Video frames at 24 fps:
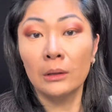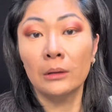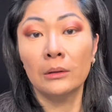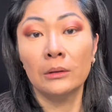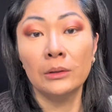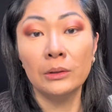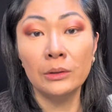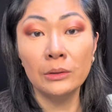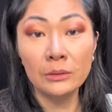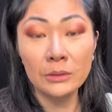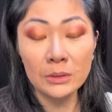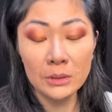
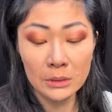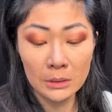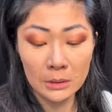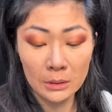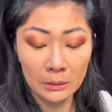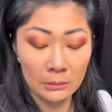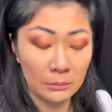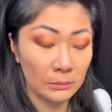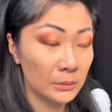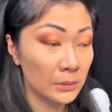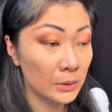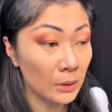use
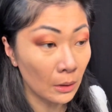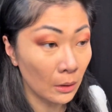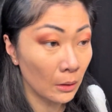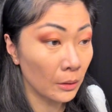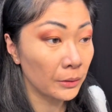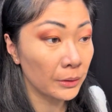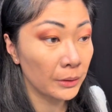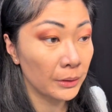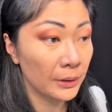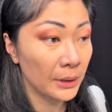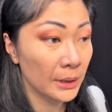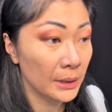all
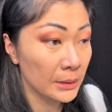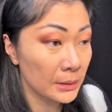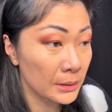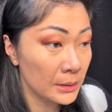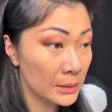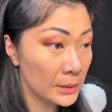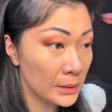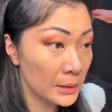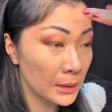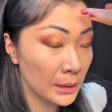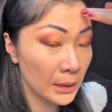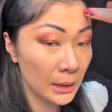the
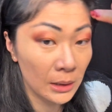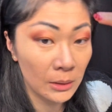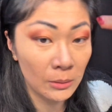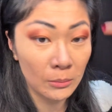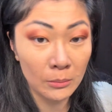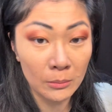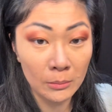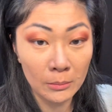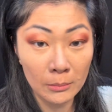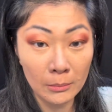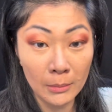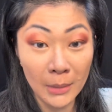things
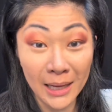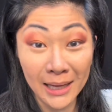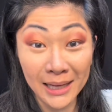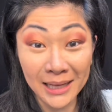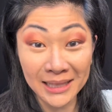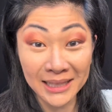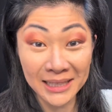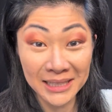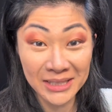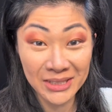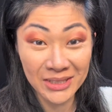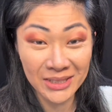in my
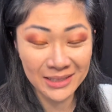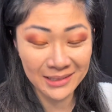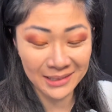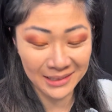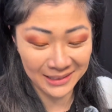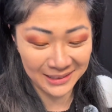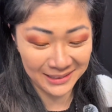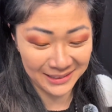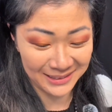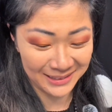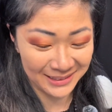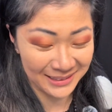collection
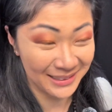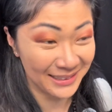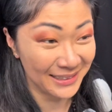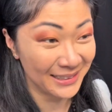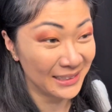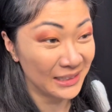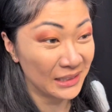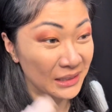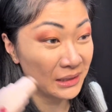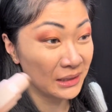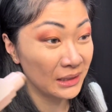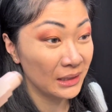
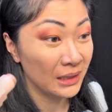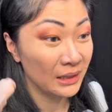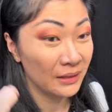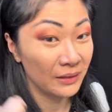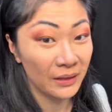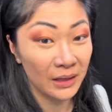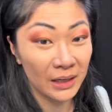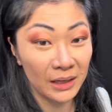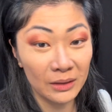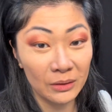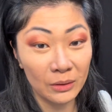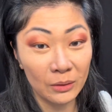
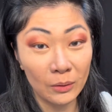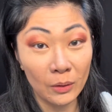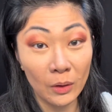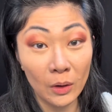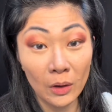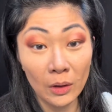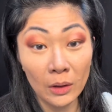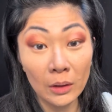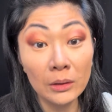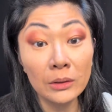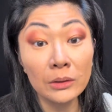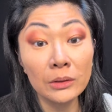that I don't
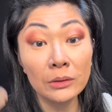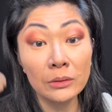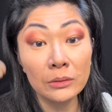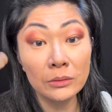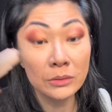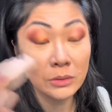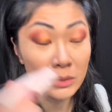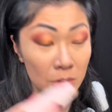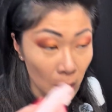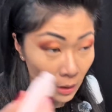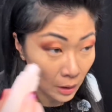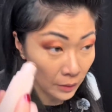
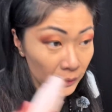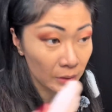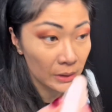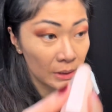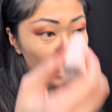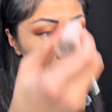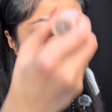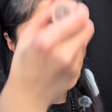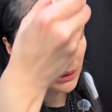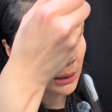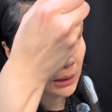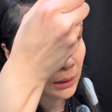use on the
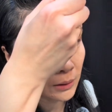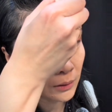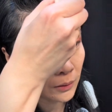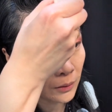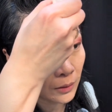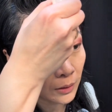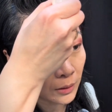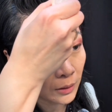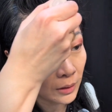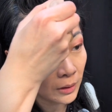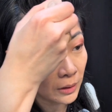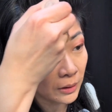daily
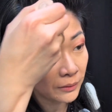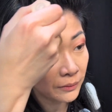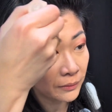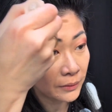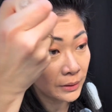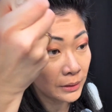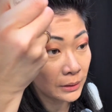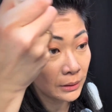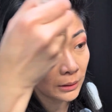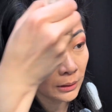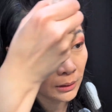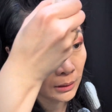or
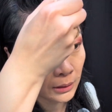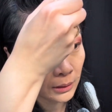often.